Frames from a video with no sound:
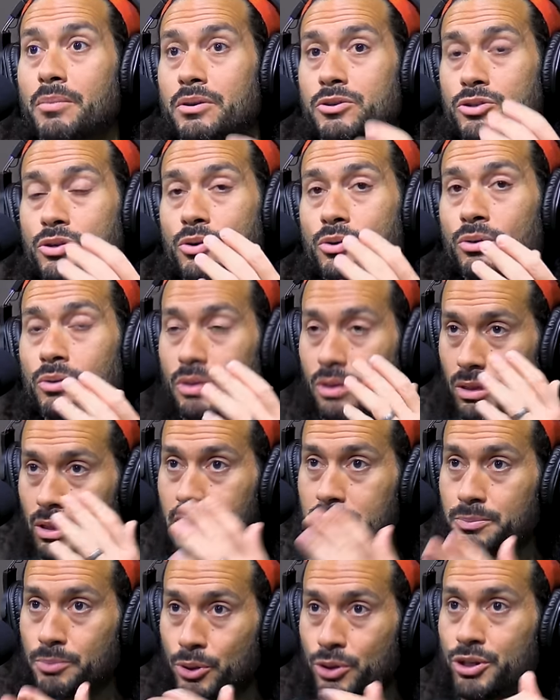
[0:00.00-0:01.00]
So
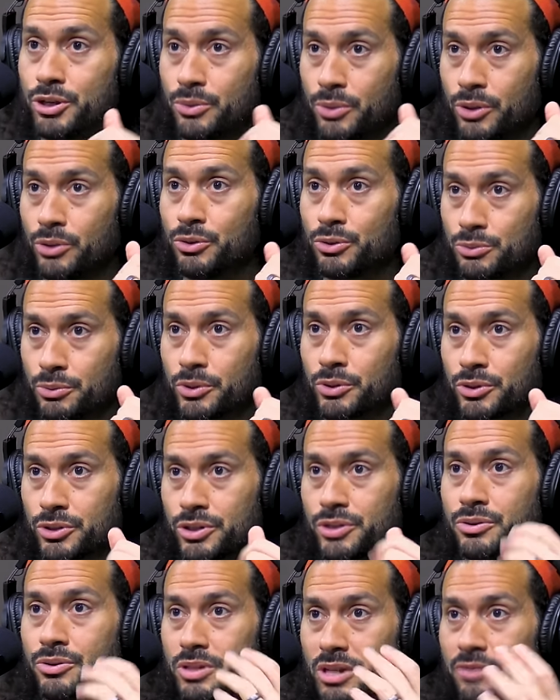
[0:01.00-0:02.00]
let's put you in those real
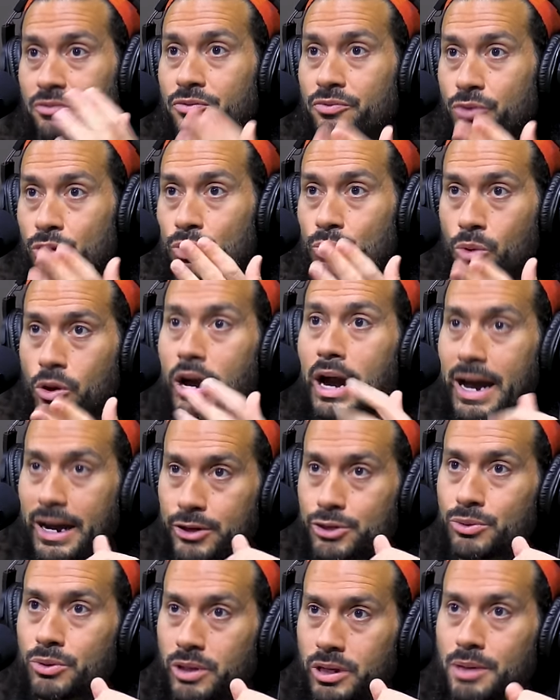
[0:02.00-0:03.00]
shoes. If you were
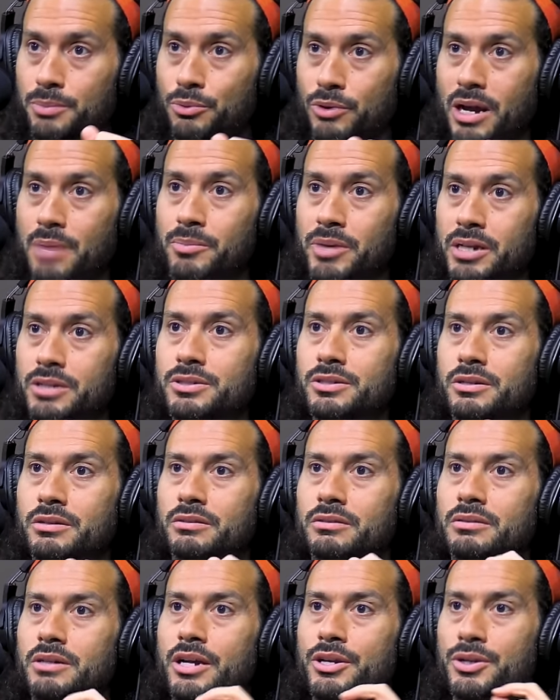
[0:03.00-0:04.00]
actually a prime
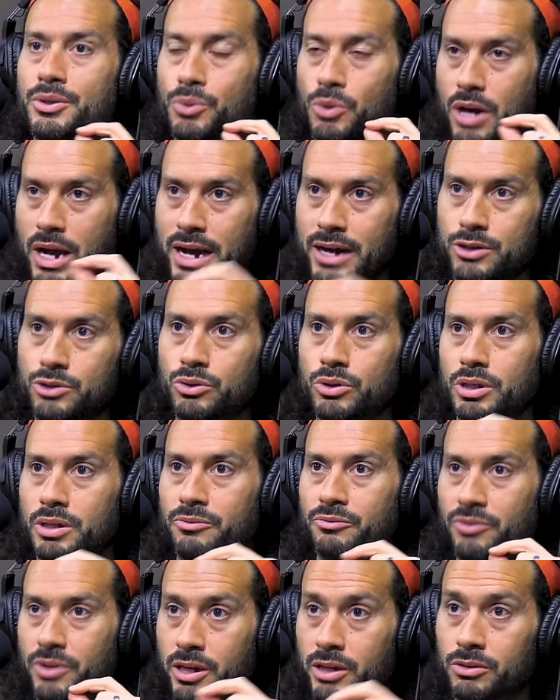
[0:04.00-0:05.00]
minister and you were actually
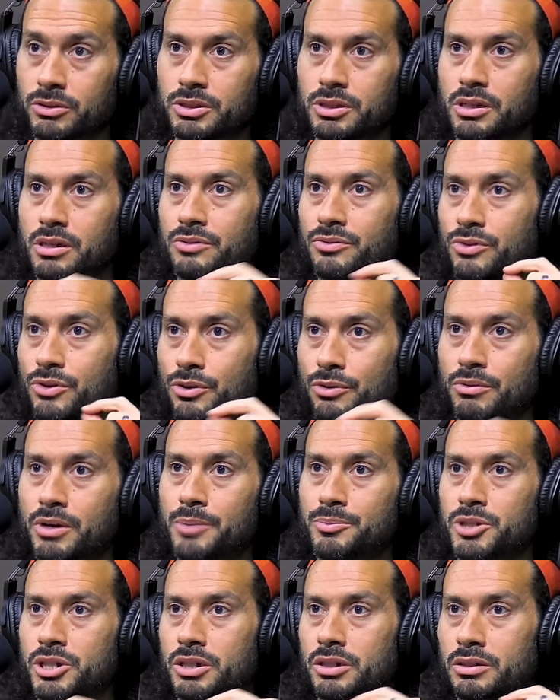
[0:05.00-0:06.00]
guilty of
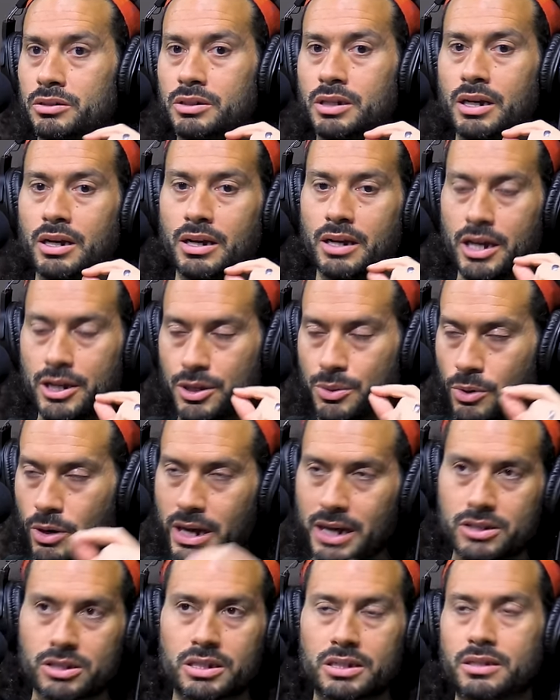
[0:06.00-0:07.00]
corruption and you were
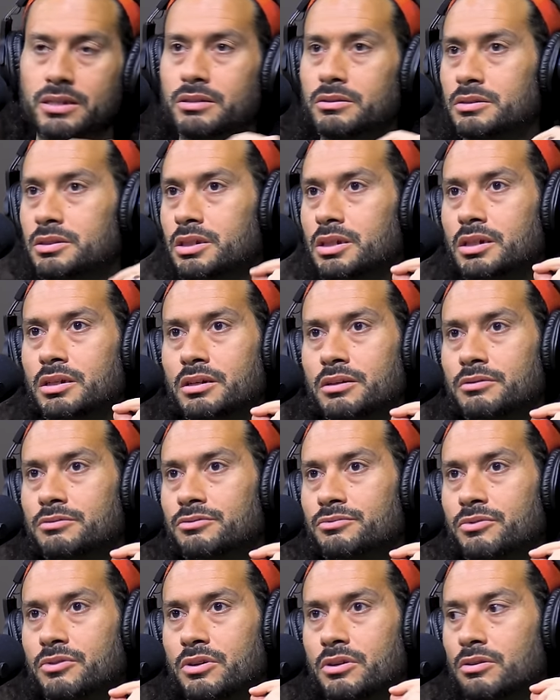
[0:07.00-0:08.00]
actually guilty
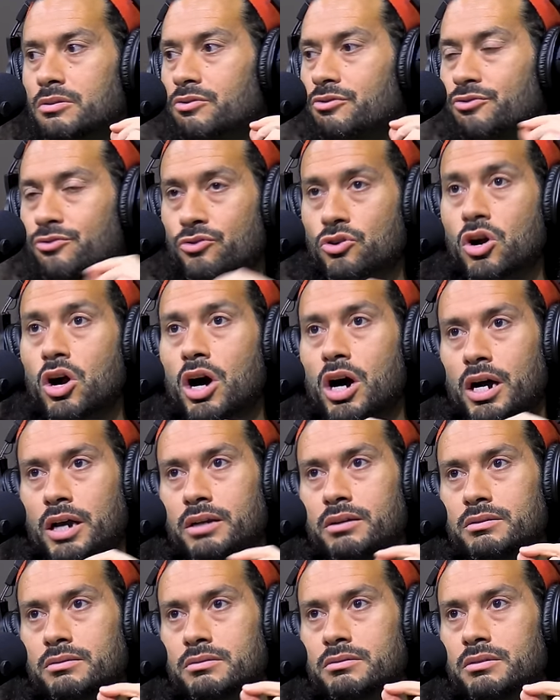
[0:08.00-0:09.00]
of
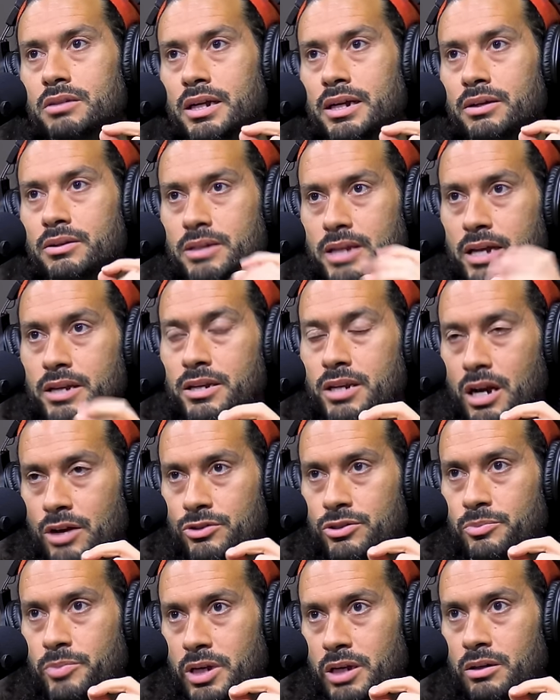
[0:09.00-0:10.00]
fraud, like
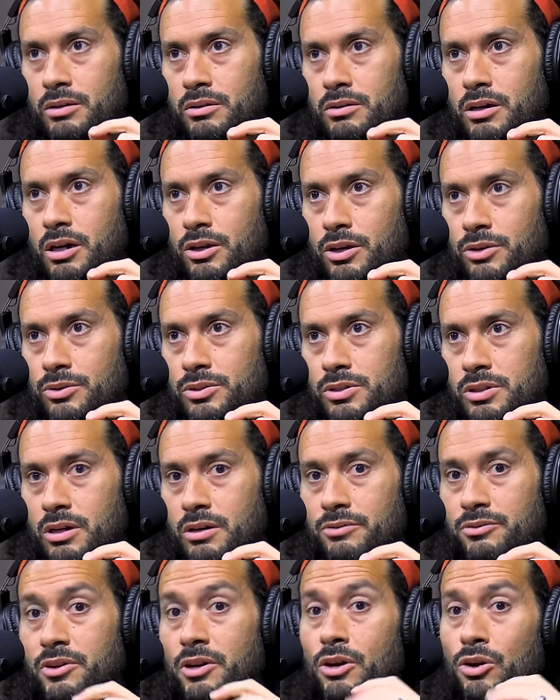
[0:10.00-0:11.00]
Netanyahu is being accused
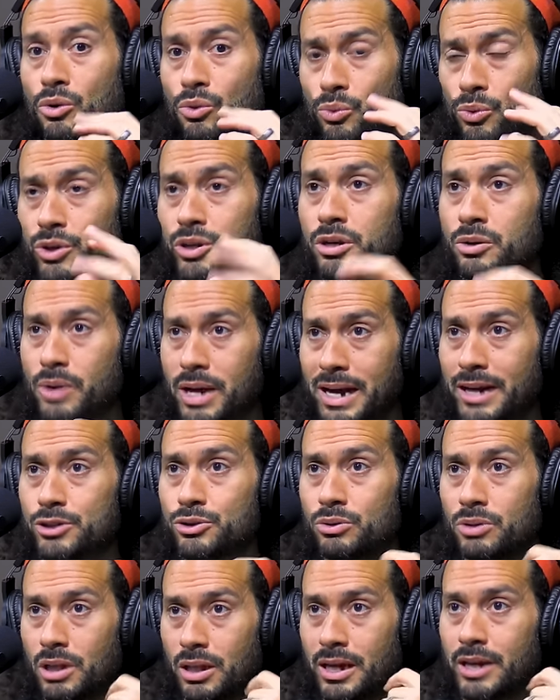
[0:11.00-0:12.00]
of, would you
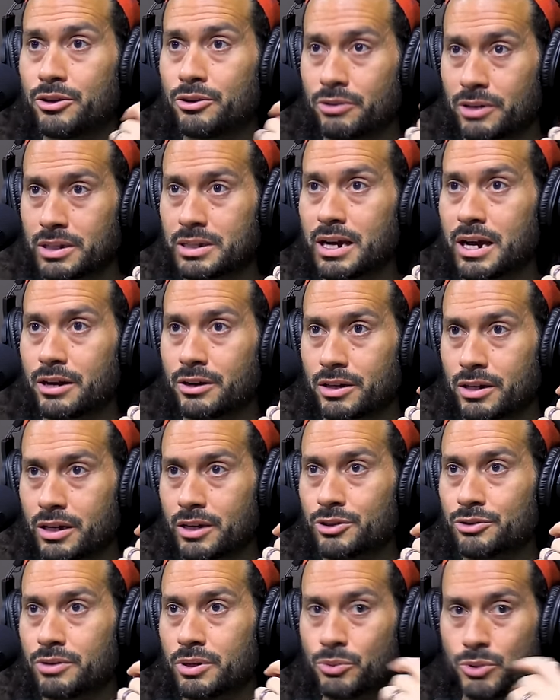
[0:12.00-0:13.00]
actually let your entire
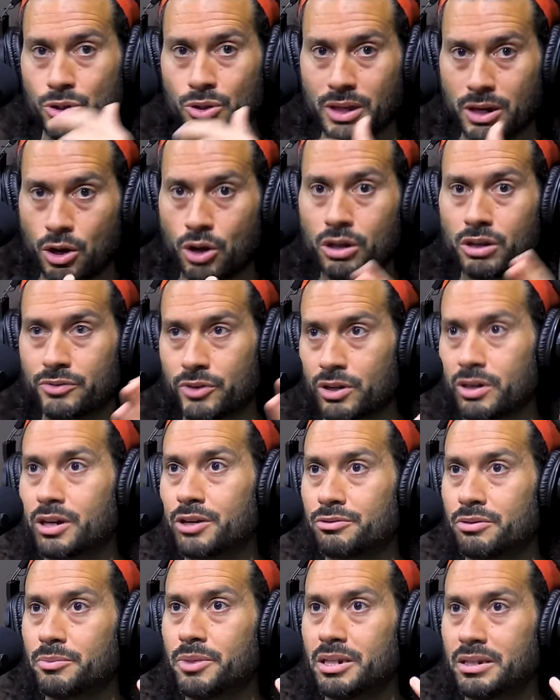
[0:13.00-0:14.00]
country, would you let all of your
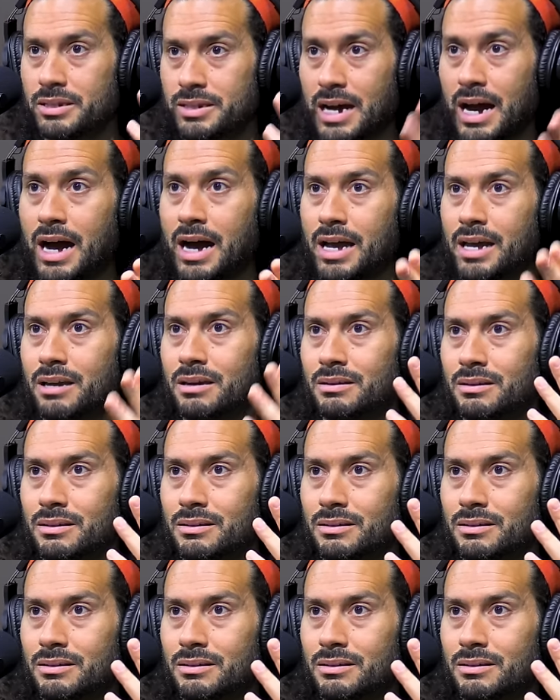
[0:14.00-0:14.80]
countrymen die